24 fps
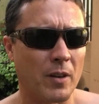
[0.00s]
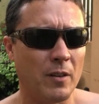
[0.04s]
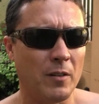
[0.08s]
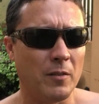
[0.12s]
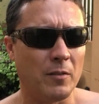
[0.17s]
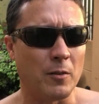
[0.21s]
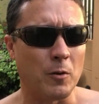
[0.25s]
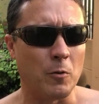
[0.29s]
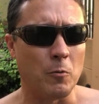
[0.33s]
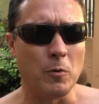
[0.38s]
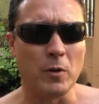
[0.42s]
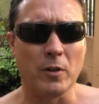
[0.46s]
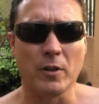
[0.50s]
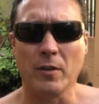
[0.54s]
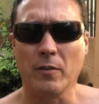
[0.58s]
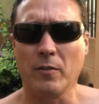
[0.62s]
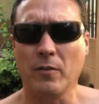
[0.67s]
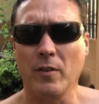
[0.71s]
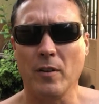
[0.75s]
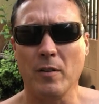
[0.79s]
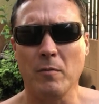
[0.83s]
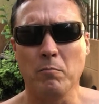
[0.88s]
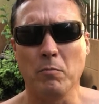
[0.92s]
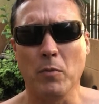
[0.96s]
So went to
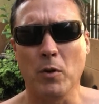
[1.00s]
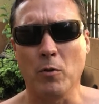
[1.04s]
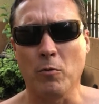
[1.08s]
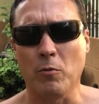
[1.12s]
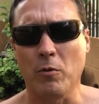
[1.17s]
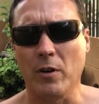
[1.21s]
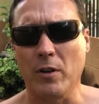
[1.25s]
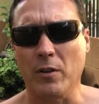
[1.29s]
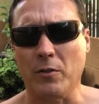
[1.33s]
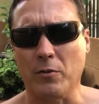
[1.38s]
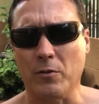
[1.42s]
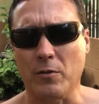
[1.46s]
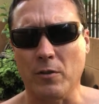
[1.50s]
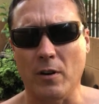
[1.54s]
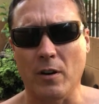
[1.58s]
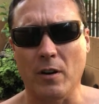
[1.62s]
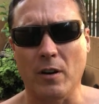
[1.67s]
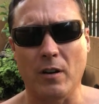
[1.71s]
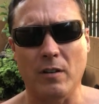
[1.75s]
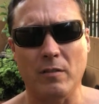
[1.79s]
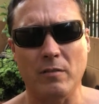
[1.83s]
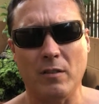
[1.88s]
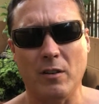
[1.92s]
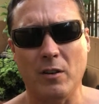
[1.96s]
Sitting Bull
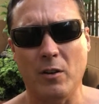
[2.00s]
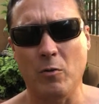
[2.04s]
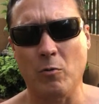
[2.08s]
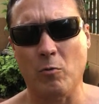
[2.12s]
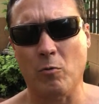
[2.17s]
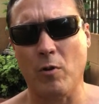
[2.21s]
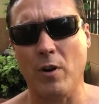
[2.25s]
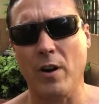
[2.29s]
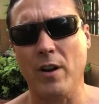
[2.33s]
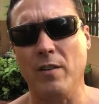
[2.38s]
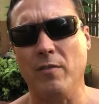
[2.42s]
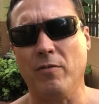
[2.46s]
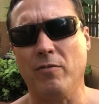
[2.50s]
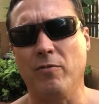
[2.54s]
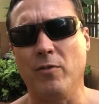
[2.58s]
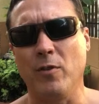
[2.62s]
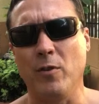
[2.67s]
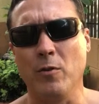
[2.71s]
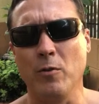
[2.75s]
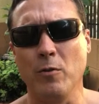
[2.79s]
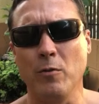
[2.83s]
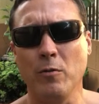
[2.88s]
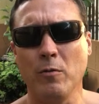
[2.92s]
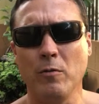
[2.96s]
restaurant, great
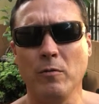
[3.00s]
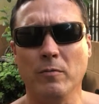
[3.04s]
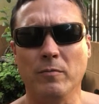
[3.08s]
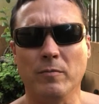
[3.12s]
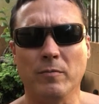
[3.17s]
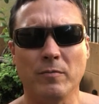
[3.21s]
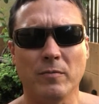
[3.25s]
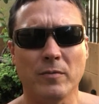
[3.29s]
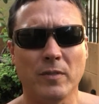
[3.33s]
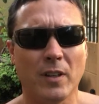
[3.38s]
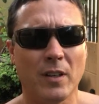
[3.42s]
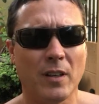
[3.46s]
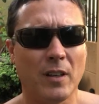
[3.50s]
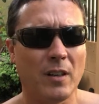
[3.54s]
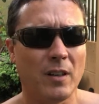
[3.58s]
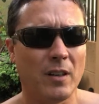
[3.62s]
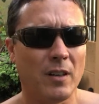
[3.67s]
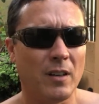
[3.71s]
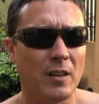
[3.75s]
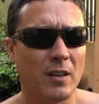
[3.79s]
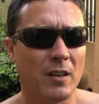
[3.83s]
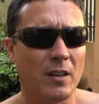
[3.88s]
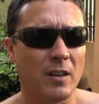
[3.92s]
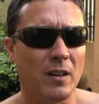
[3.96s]
food.
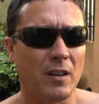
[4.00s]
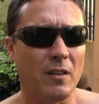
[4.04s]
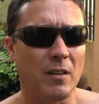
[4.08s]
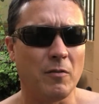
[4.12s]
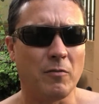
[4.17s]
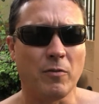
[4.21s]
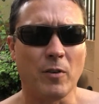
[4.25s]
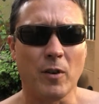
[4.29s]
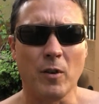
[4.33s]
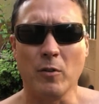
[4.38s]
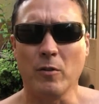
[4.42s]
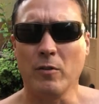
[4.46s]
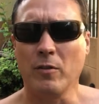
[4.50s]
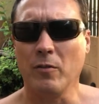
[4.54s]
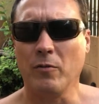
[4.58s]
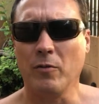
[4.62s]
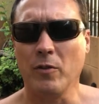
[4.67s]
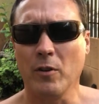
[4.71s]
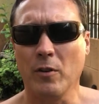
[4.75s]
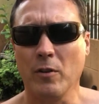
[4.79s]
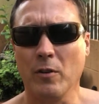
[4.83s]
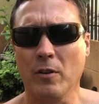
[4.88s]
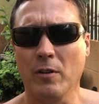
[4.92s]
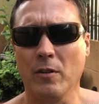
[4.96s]
And folks, if
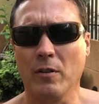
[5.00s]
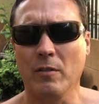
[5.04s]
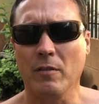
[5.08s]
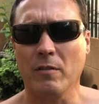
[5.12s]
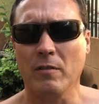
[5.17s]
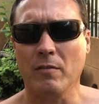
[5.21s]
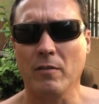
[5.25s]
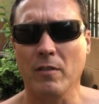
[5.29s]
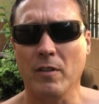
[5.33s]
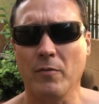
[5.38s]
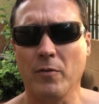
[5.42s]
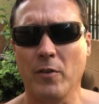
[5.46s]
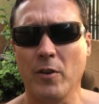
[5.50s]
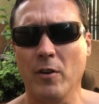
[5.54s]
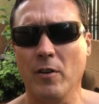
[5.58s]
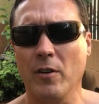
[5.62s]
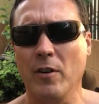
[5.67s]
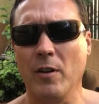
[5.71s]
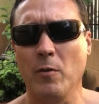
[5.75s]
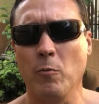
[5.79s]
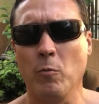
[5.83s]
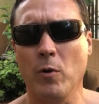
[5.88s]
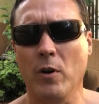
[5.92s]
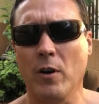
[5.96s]
you're
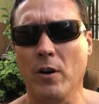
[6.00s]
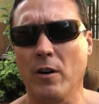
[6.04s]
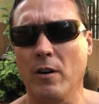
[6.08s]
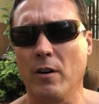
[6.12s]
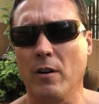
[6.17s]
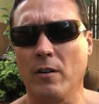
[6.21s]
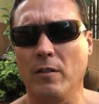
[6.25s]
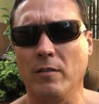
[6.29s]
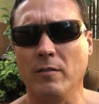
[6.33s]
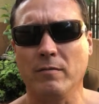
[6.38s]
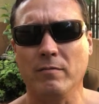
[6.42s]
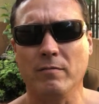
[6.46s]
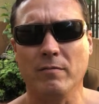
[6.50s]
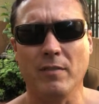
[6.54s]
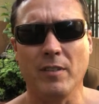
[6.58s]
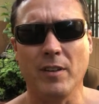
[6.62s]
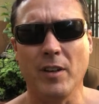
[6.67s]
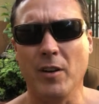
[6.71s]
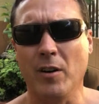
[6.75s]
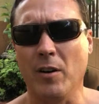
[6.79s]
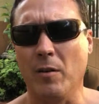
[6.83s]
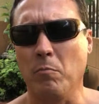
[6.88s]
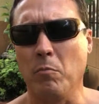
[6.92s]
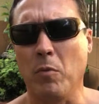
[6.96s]
anywhere
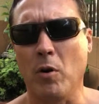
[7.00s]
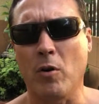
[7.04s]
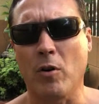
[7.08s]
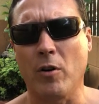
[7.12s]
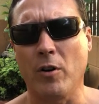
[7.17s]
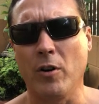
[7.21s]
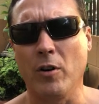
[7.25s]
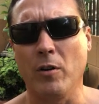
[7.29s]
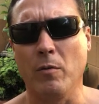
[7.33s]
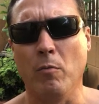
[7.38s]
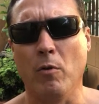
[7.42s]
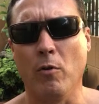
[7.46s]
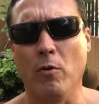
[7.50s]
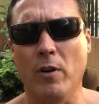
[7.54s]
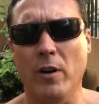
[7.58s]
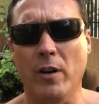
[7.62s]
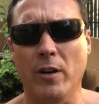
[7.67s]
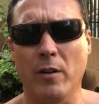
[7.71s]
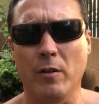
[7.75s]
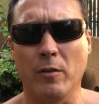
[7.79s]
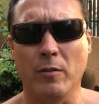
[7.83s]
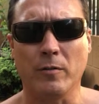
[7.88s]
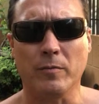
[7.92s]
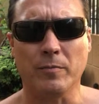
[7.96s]
near Barrio
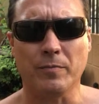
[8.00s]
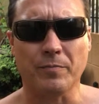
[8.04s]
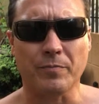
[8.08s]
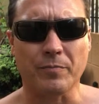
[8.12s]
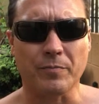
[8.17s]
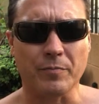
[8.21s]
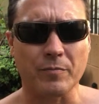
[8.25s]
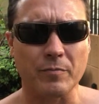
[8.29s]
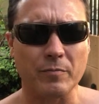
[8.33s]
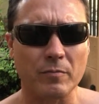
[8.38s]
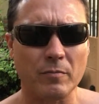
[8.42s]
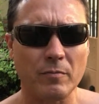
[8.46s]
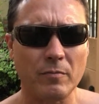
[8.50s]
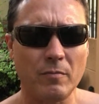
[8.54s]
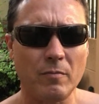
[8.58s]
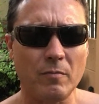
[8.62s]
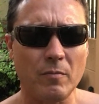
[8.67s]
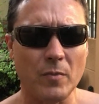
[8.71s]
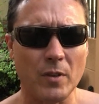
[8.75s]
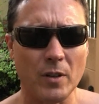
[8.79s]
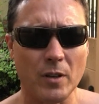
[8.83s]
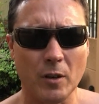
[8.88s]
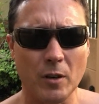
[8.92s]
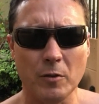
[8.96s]
Barreto,
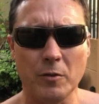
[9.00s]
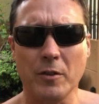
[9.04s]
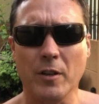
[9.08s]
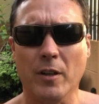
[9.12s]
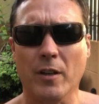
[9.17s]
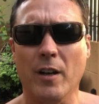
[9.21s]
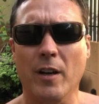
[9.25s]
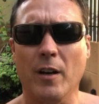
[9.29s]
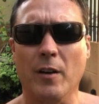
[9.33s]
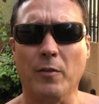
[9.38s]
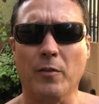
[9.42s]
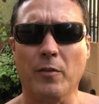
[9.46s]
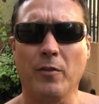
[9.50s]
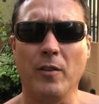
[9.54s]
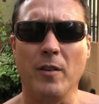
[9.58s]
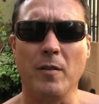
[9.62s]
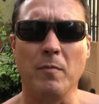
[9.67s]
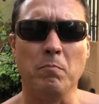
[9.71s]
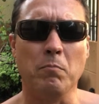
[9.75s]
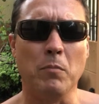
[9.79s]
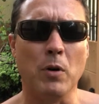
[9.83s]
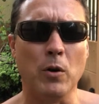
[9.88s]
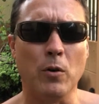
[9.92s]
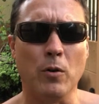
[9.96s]
go check out
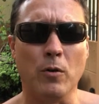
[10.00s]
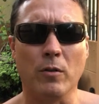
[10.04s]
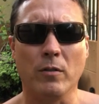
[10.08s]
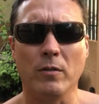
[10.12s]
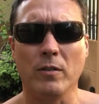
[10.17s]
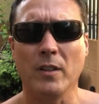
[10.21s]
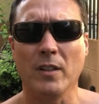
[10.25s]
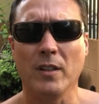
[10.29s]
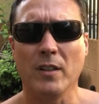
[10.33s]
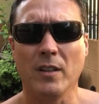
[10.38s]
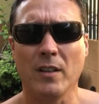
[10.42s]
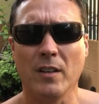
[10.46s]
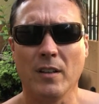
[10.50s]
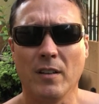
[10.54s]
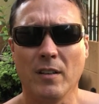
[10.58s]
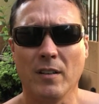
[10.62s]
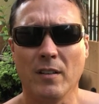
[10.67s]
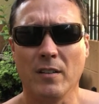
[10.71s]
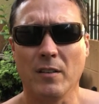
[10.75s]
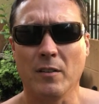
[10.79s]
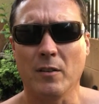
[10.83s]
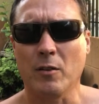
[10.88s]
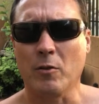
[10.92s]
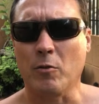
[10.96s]
Sitting Bull.
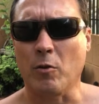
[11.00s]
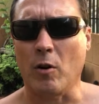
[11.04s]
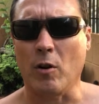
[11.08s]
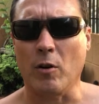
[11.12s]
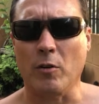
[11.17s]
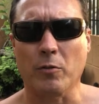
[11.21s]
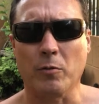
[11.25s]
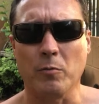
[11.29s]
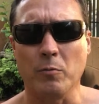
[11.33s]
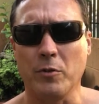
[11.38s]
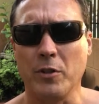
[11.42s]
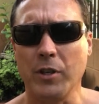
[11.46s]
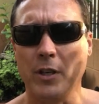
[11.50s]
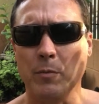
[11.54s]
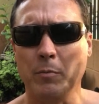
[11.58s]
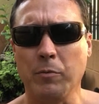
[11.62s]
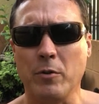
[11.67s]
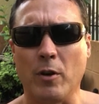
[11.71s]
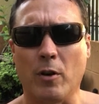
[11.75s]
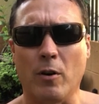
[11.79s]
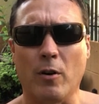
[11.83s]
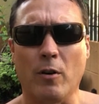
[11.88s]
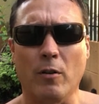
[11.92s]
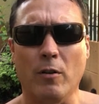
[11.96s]
It's across from Cheap
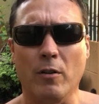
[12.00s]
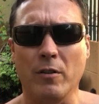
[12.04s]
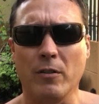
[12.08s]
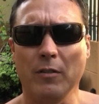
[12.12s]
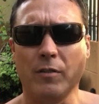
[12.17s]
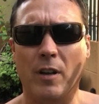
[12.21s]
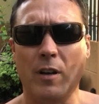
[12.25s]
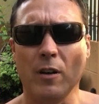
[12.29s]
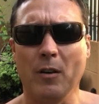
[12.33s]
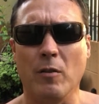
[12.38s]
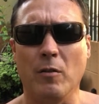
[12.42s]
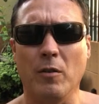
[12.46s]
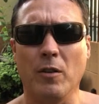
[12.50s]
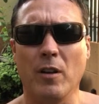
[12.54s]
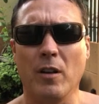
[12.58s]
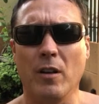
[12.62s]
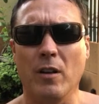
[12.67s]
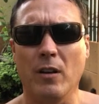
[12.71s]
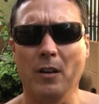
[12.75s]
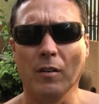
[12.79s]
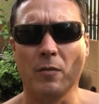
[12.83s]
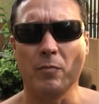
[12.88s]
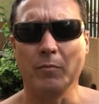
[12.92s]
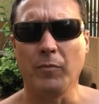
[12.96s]
Charlie's
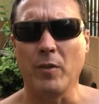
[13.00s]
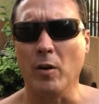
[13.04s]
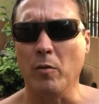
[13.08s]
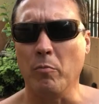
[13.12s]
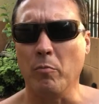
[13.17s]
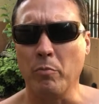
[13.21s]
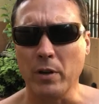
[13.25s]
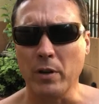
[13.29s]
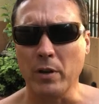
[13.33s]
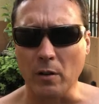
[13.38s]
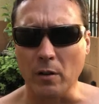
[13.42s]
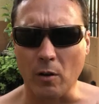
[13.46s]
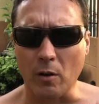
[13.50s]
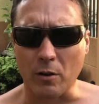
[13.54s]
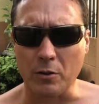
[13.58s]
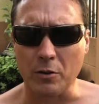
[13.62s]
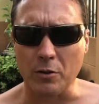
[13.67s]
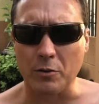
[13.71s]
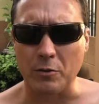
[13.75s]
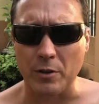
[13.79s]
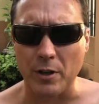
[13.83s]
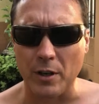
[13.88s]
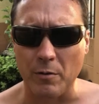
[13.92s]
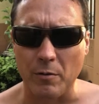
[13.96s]
down Del Pilar
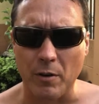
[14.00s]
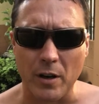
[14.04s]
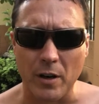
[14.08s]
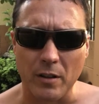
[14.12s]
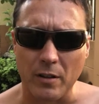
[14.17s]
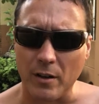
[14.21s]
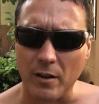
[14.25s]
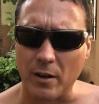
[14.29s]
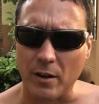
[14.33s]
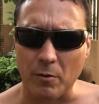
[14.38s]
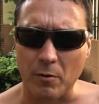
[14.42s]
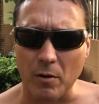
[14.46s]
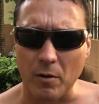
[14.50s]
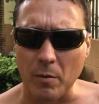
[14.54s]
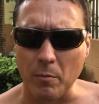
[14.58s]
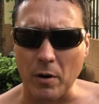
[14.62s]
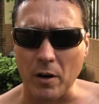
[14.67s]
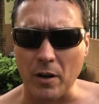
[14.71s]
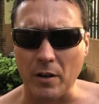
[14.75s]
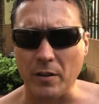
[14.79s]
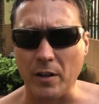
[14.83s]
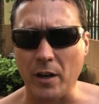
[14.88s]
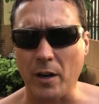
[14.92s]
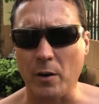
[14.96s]
Street right there, right
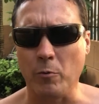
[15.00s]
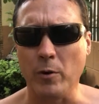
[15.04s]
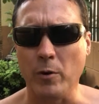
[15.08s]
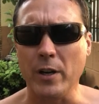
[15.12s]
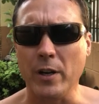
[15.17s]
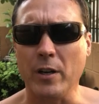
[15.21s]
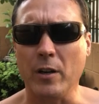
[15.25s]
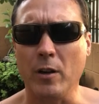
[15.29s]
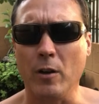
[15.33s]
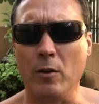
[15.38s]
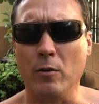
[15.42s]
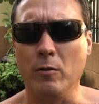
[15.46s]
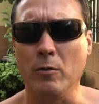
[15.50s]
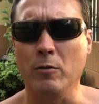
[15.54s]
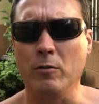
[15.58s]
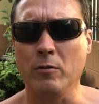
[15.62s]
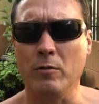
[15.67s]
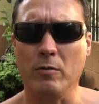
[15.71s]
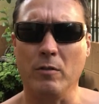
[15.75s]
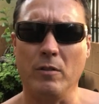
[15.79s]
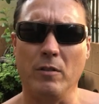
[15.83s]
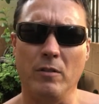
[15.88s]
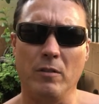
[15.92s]
behind that Rico's